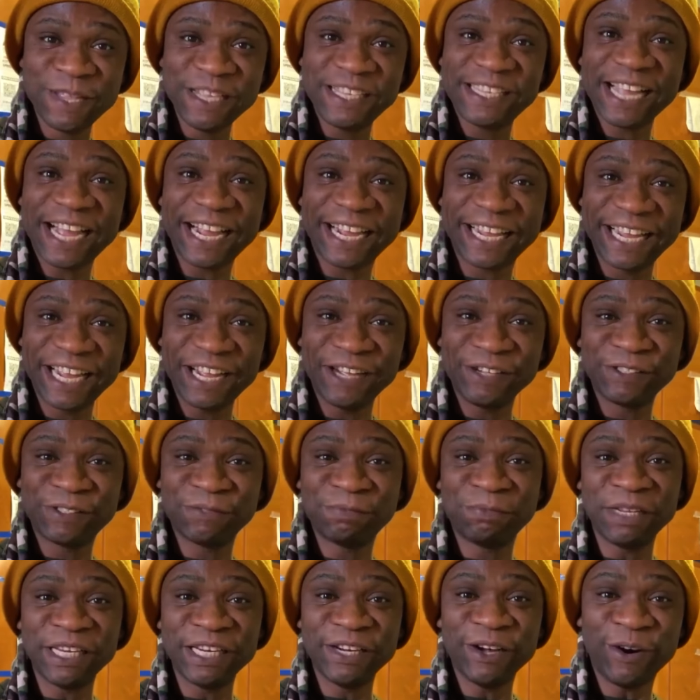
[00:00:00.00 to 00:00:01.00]
This
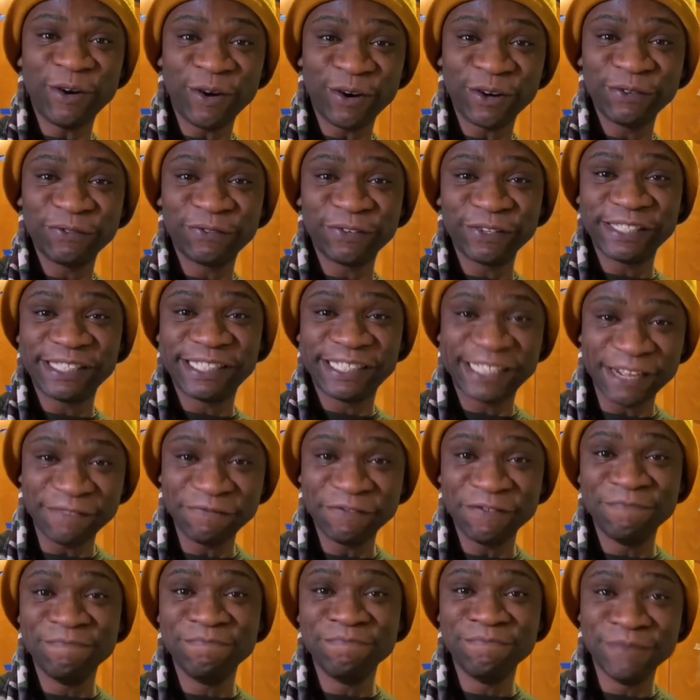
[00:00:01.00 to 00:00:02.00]
account been on for
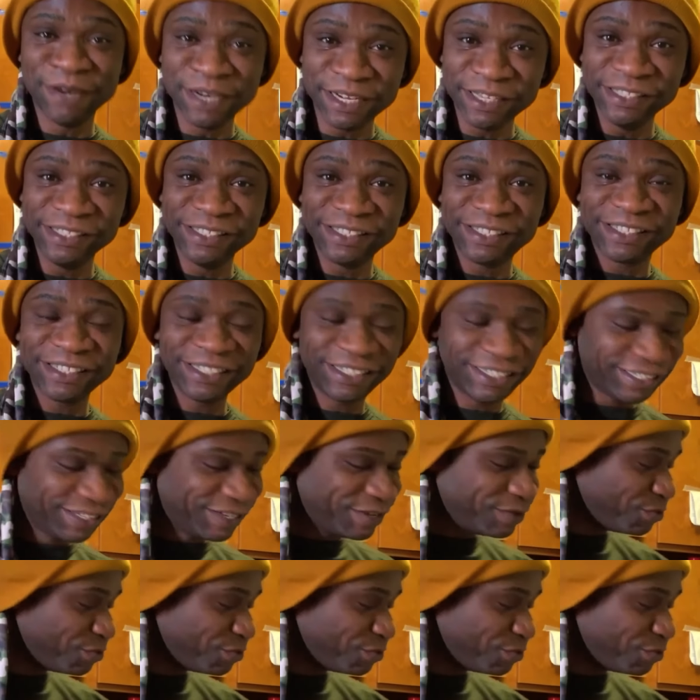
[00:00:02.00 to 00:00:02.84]
7 months.